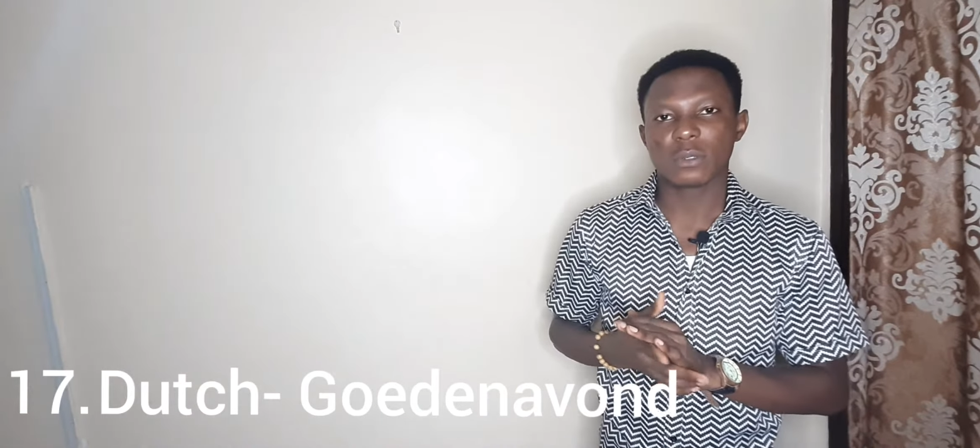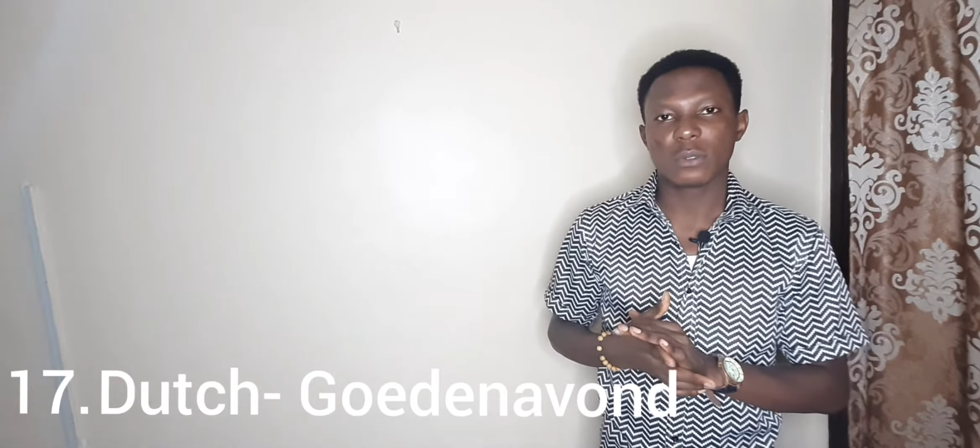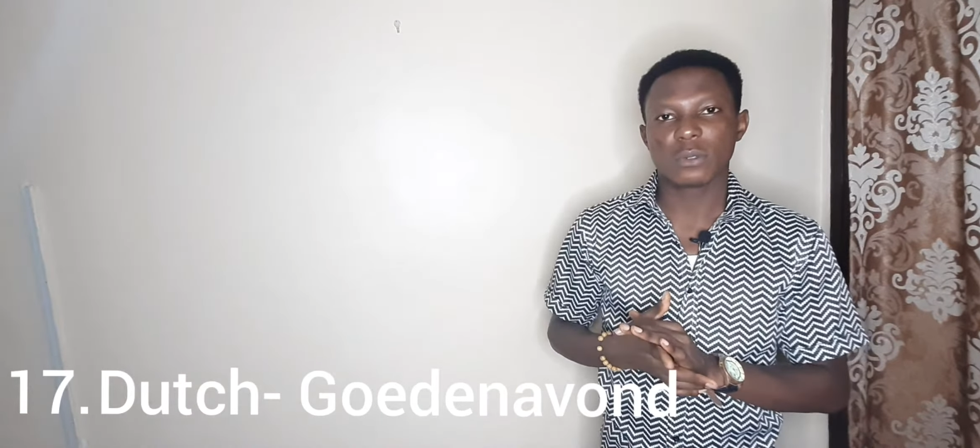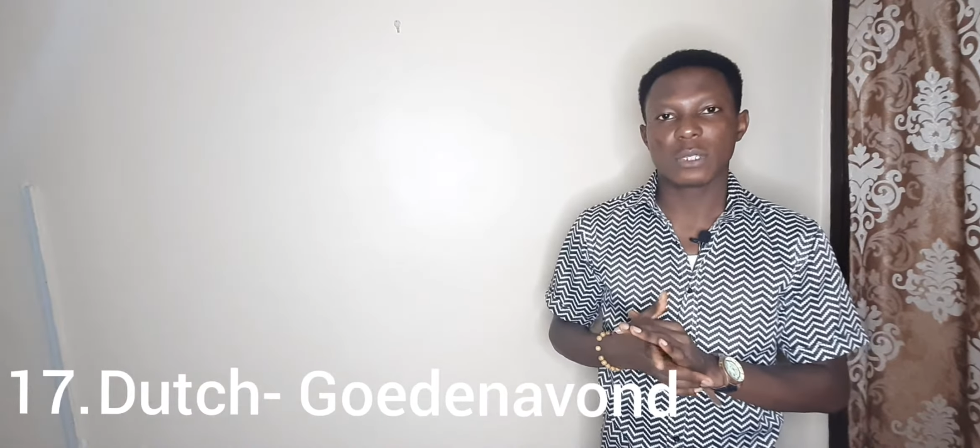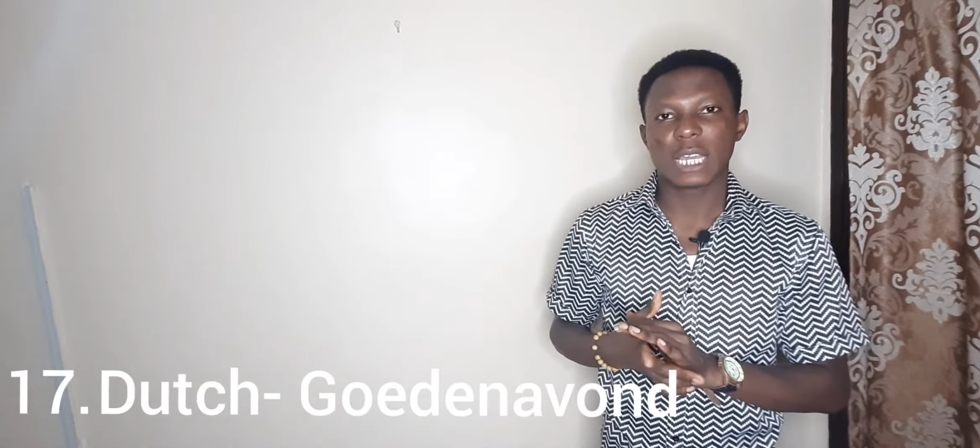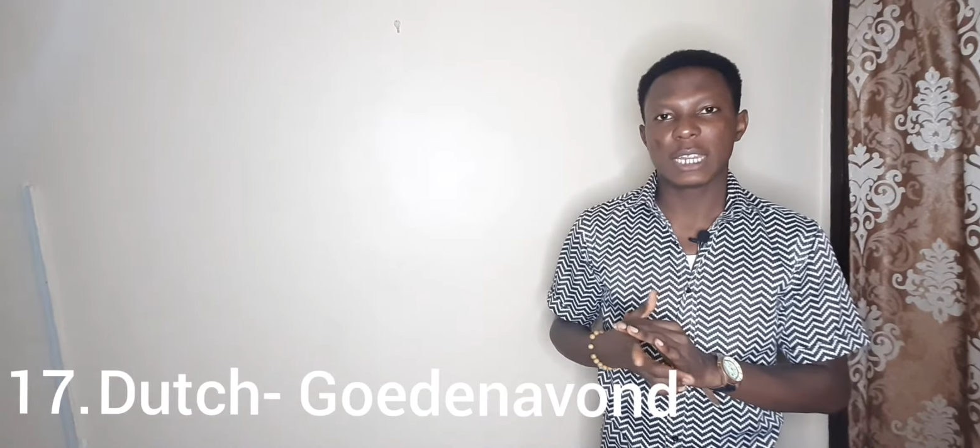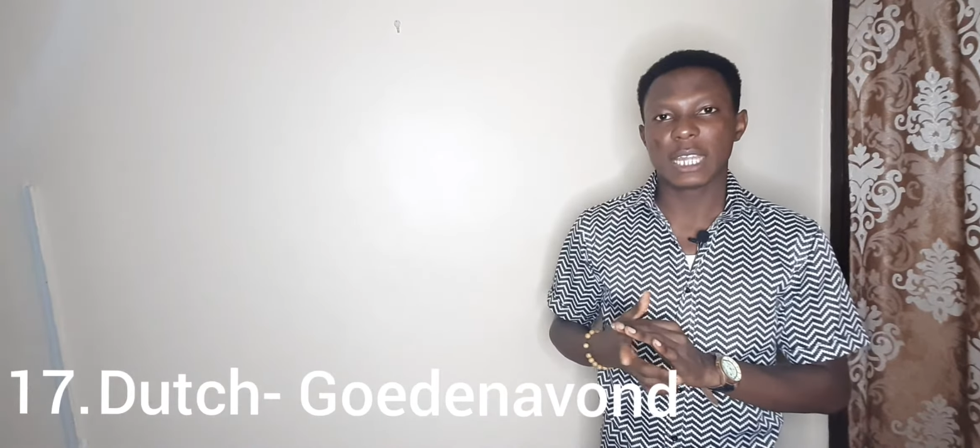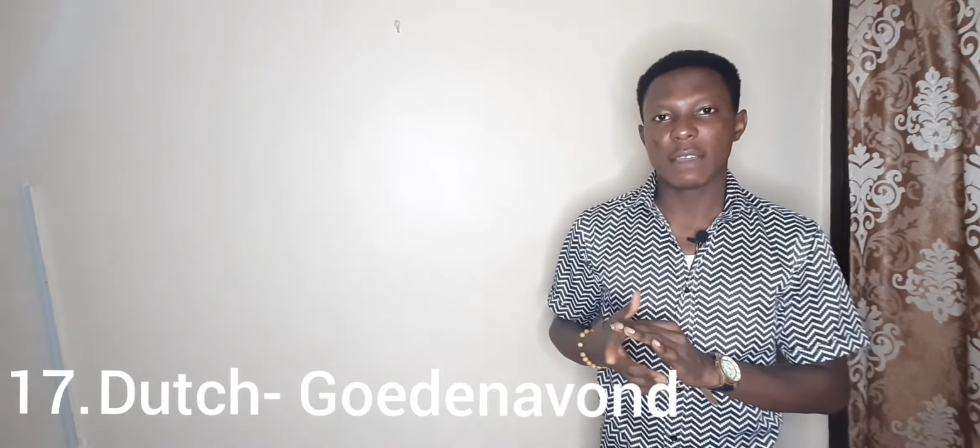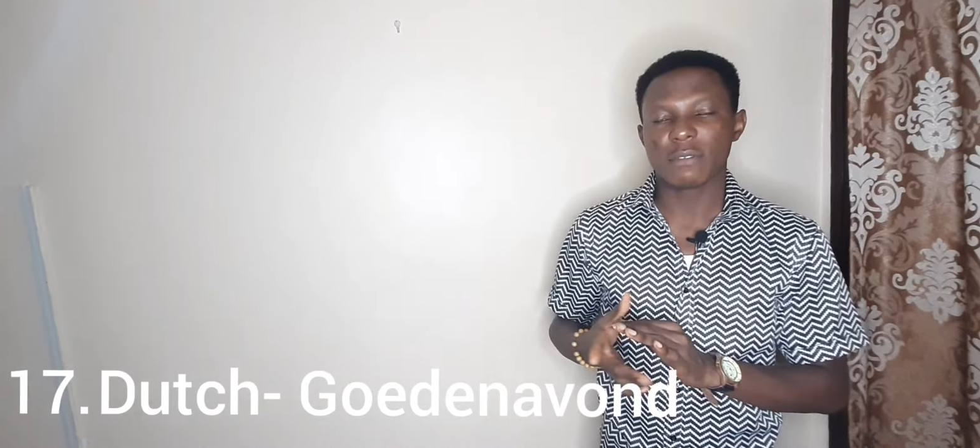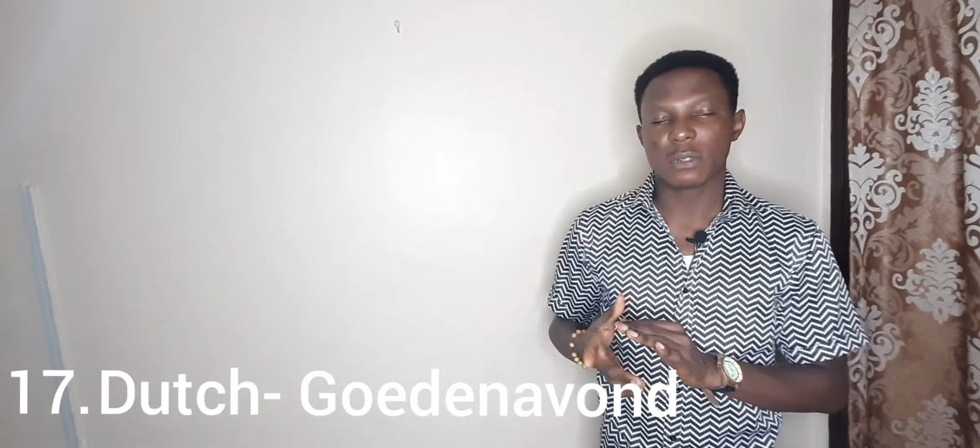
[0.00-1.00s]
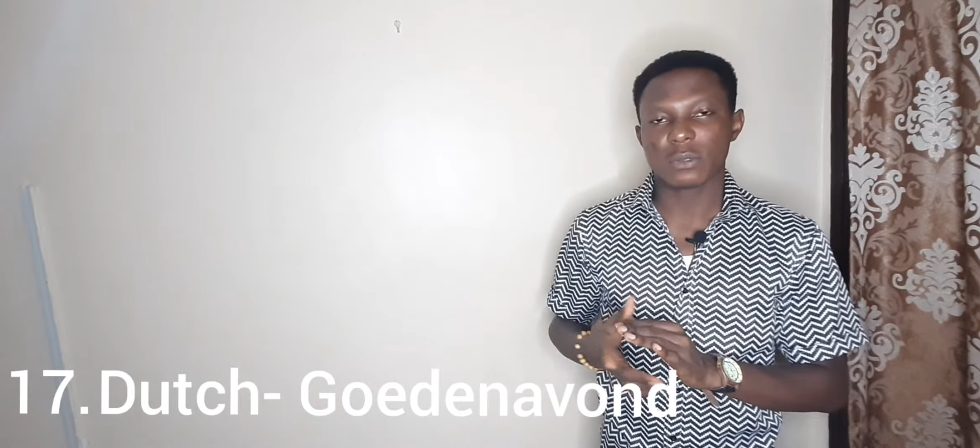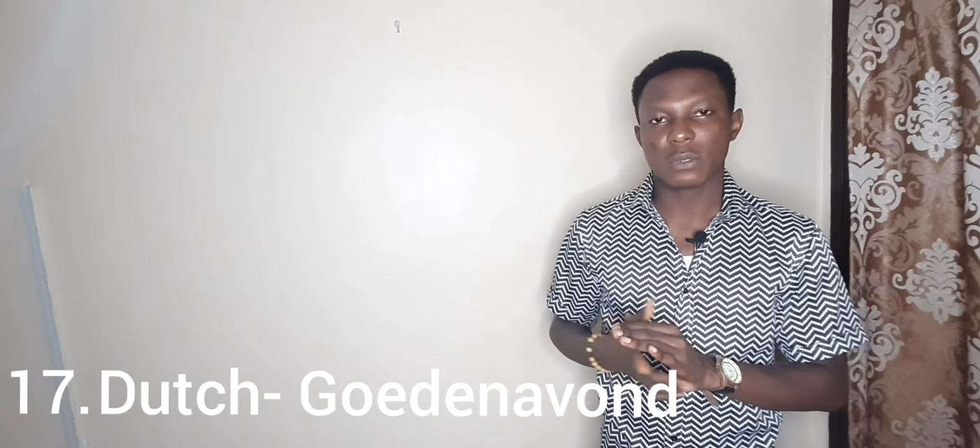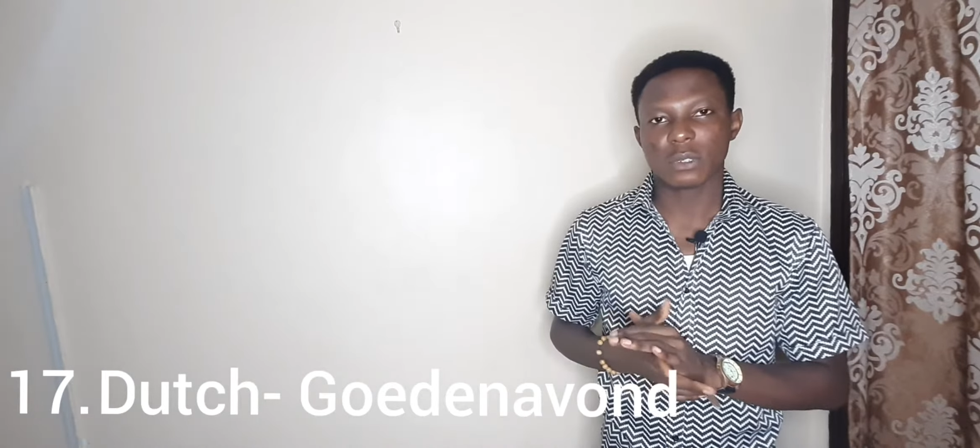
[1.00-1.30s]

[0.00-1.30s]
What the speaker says: Goedenavond.